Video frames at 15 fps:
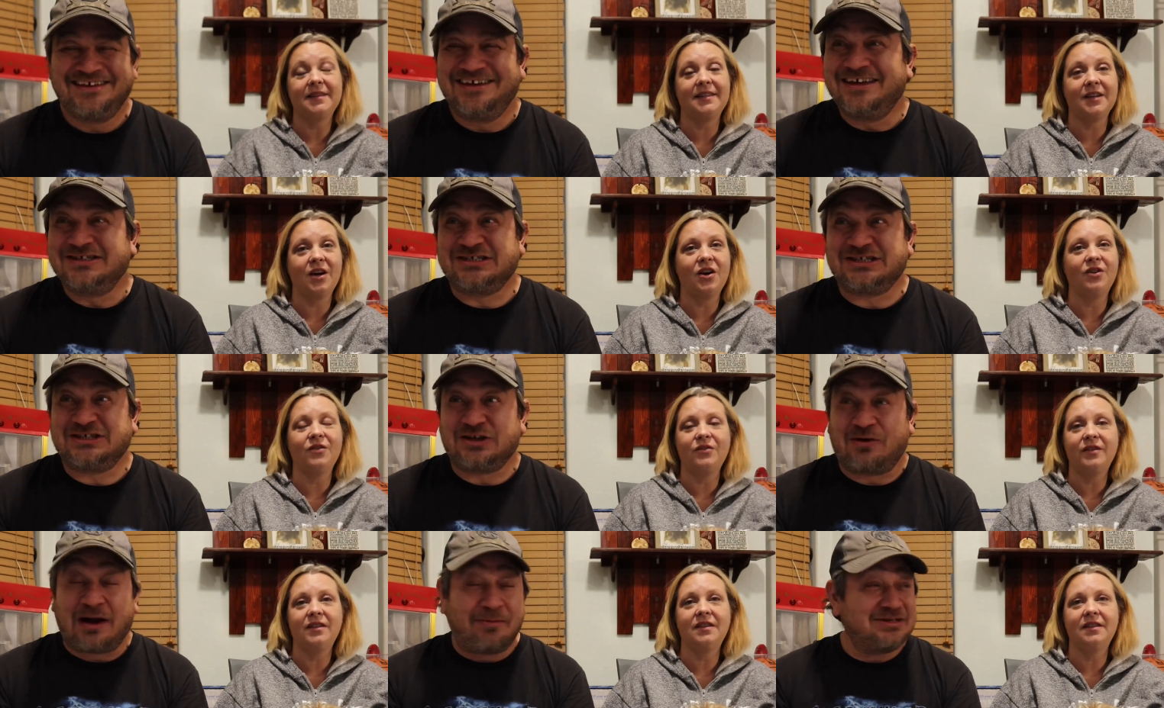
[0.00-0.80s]
Speaker 1: So.
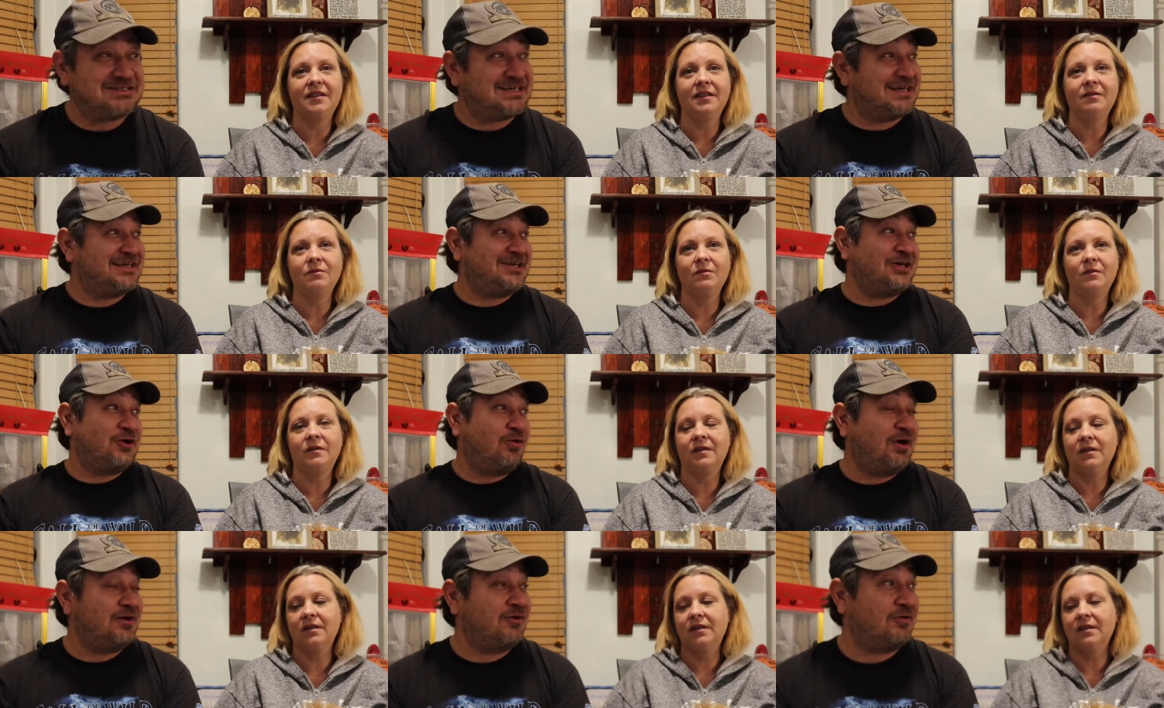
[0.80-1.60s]
Speaker 2: so I was like, you know
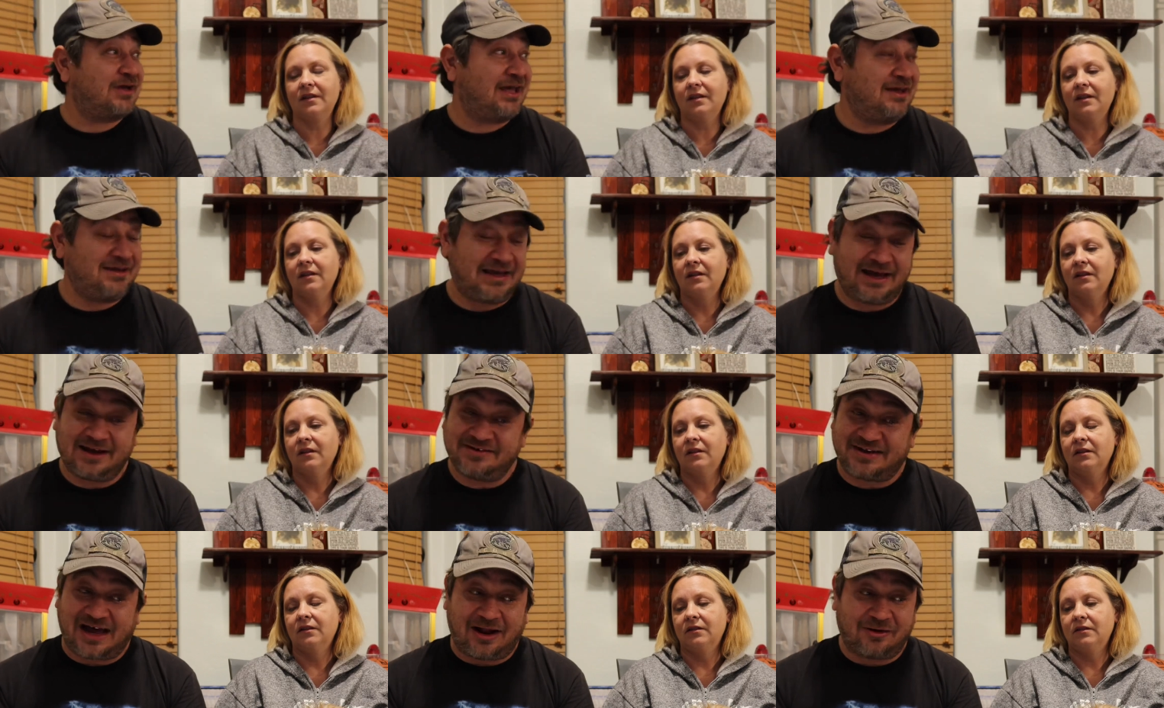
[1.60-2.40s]
what? Okay, yeah,
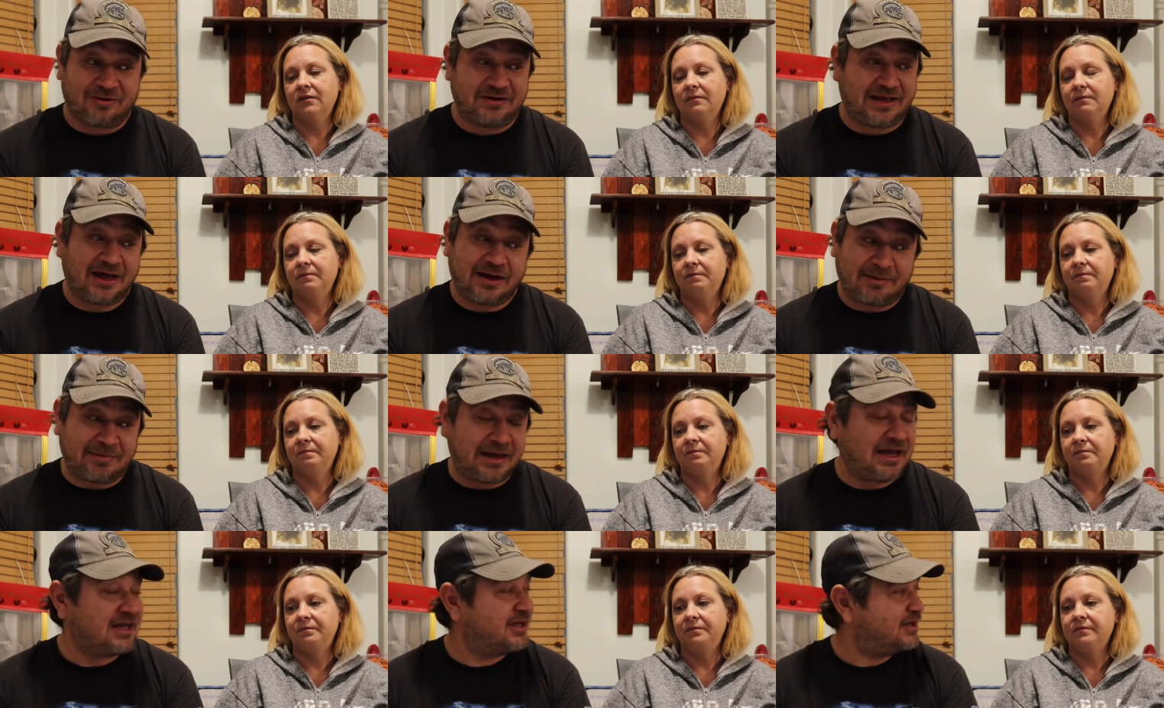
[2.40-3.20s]
dollar. Yeah, I
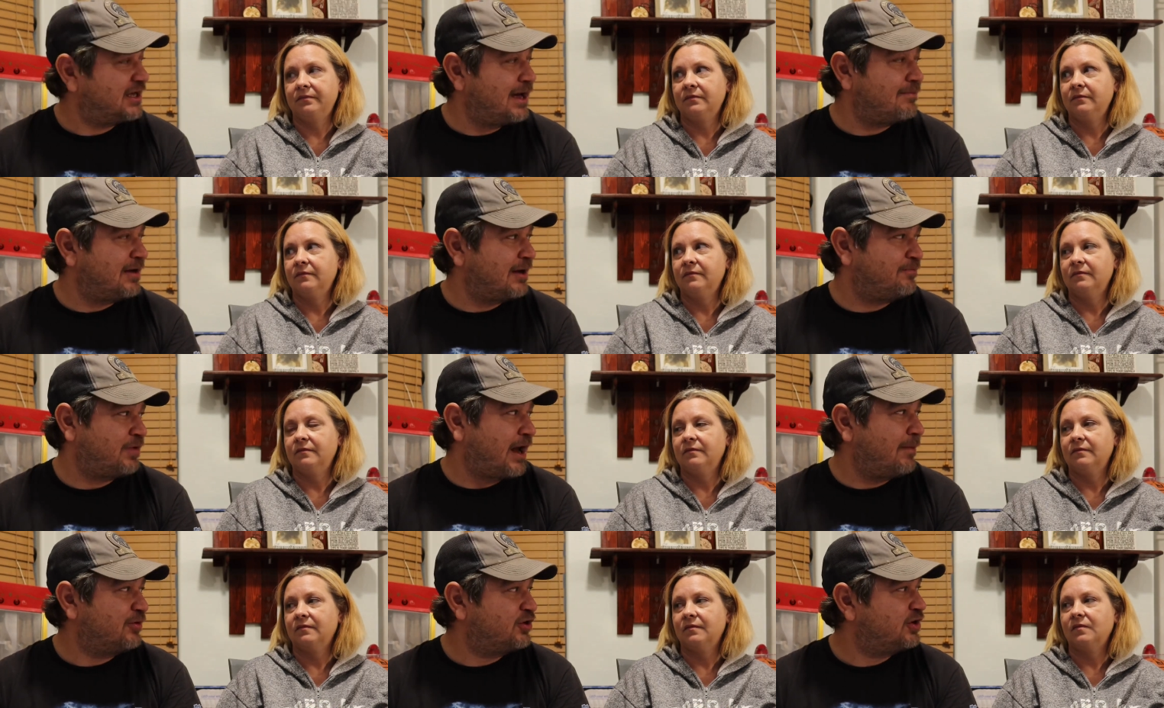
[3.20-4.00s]
mean, I could have got. I
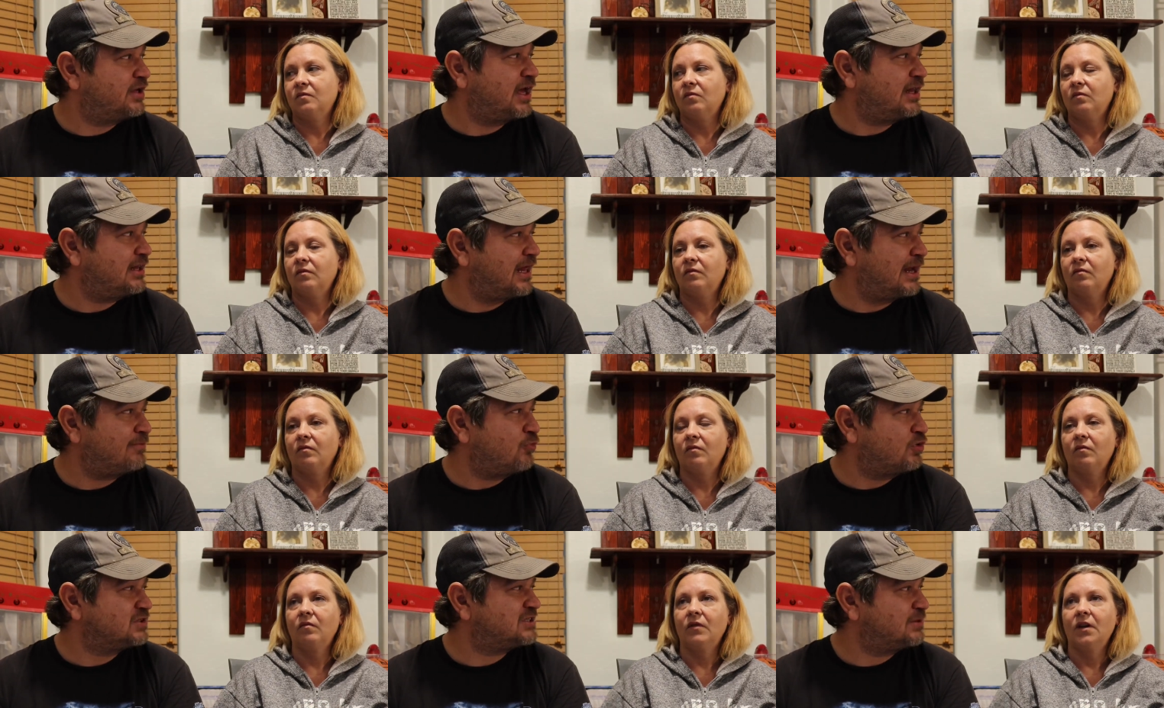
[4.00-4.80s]
probably could have got a lot
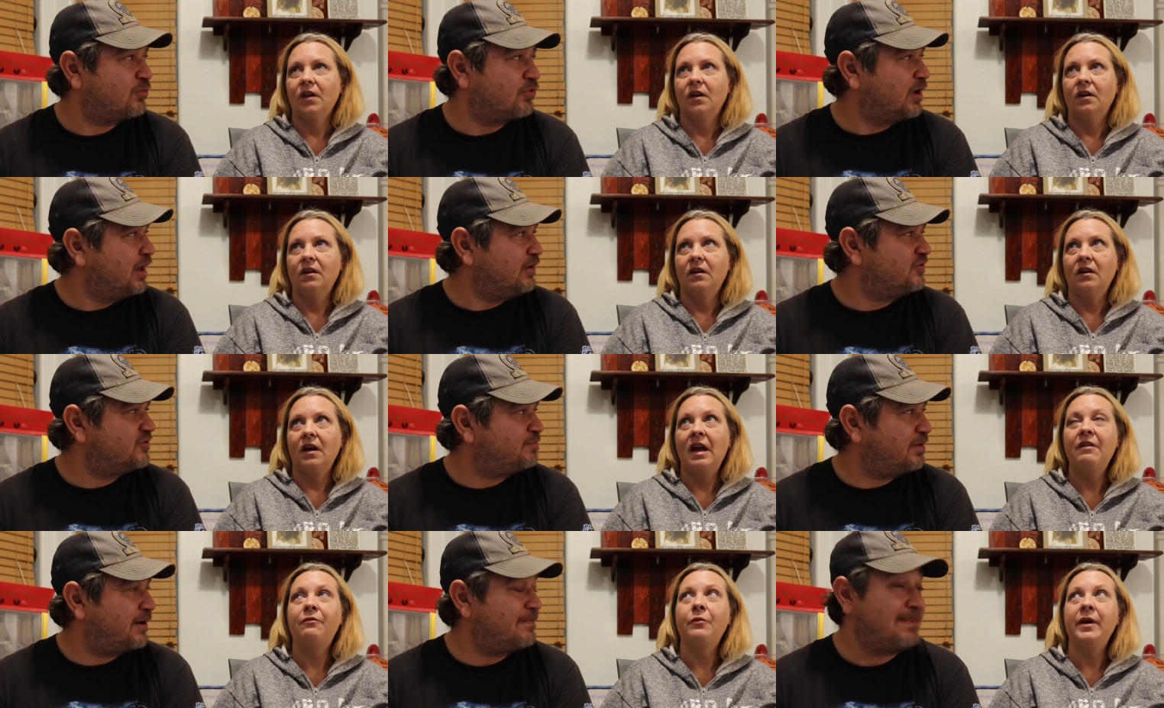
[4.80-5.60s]
more somewhere else.
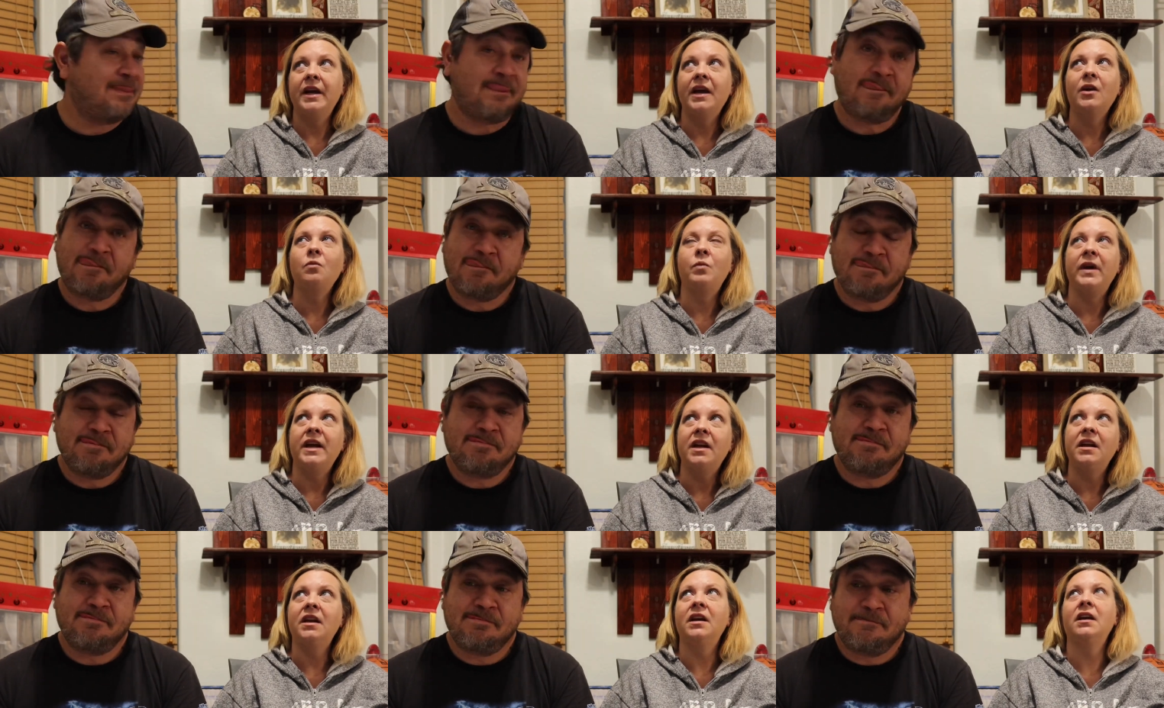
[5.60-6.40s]
If but, we
Speaker 1: had
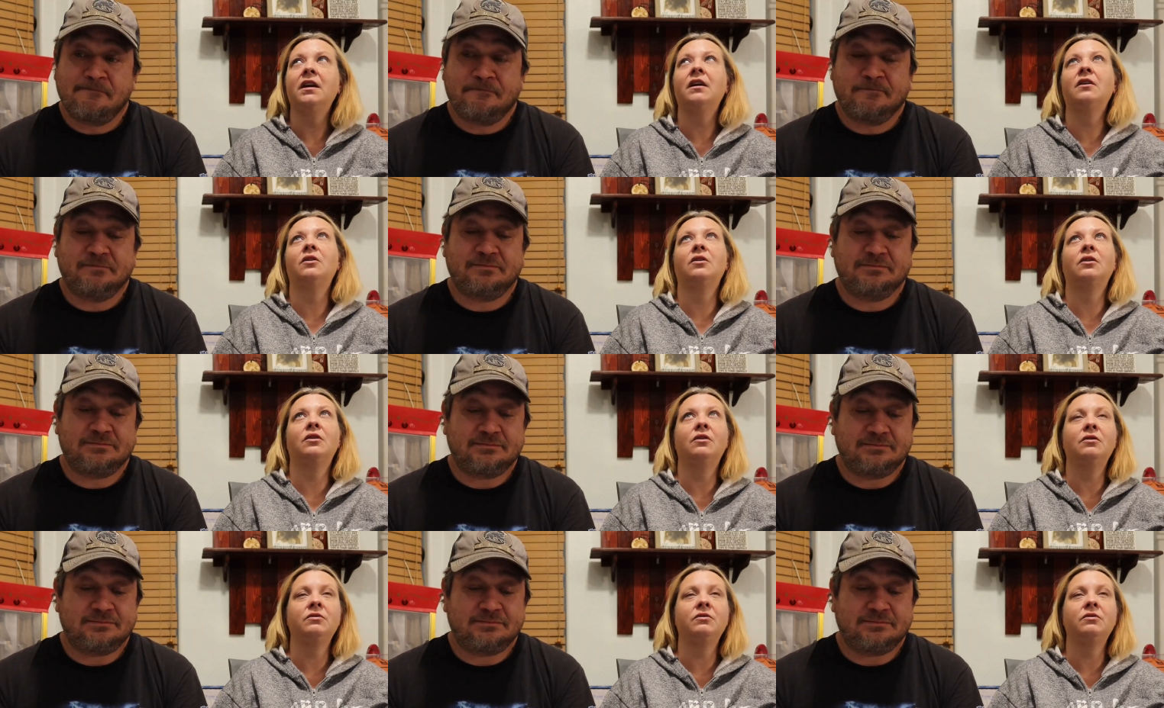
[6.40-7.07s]
waited or